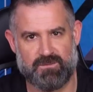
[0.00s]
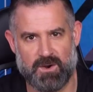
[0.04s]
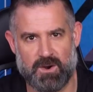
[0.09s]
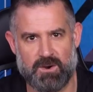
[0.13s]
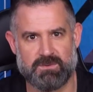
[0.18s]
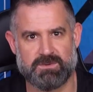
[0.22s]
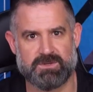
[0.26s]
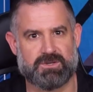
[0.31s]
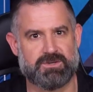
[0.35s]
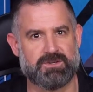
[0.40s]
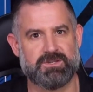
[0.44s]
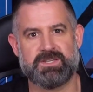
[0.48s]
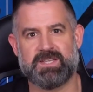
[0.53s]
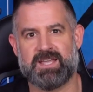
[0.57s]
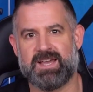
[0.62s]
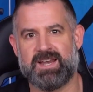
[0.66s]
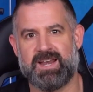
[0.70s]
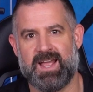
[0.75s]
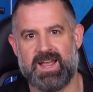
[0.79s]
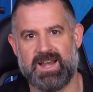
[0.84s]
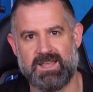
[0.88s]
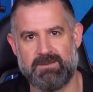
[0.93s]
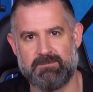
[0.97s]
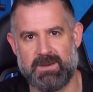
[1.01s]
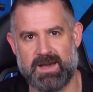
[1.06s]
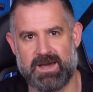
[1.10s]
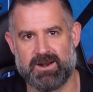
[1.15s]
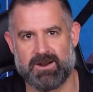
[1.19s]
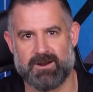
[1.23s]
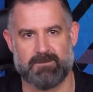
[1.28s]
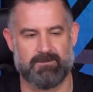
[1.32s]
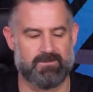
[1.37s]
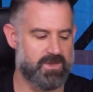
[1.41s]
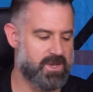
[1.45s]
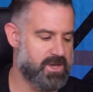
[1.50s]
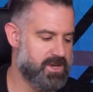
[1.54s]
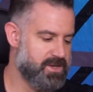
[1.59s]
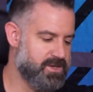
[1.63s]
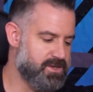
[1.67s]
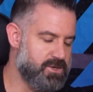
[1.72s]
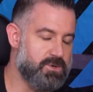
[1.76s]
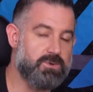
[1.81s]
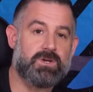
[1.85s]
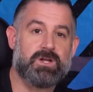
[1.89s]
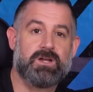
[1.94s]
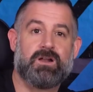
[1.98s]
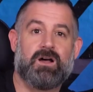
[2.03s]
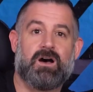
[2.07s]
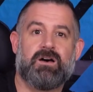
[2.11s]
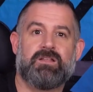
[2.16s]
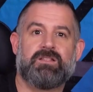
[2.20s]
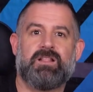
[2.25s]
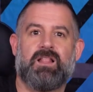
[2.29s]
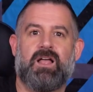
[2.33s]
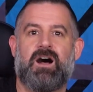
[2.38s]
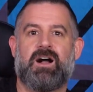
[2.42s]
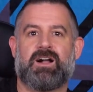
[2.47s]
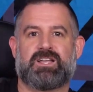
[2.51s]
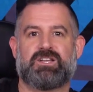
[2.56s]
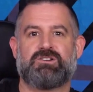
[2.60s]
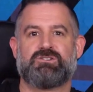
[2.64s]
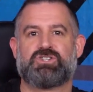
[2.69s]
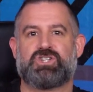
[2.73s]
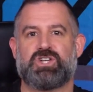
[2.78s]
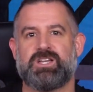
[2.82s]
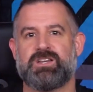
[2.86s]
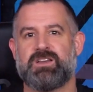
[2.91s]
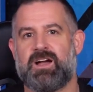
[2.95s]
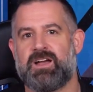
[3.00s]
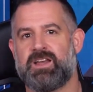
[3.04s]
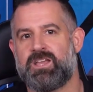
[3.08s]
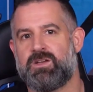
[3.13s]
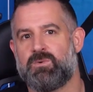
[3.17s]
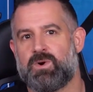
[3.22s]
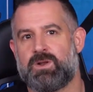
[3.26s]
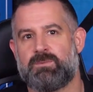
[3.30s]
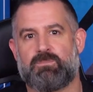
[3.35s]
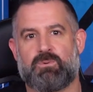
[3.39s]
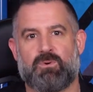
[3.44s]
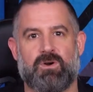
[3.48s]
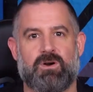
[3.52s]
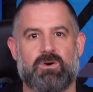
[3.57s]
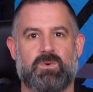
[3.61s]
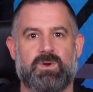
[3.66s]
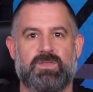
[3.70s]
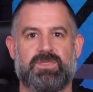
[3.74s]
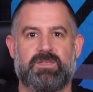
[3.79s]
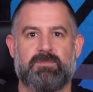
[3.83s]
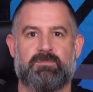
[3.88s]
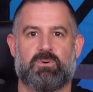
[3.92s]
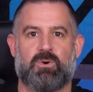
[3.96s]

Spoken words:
phone couldn't get any better, you can unlock your G91 PRO with the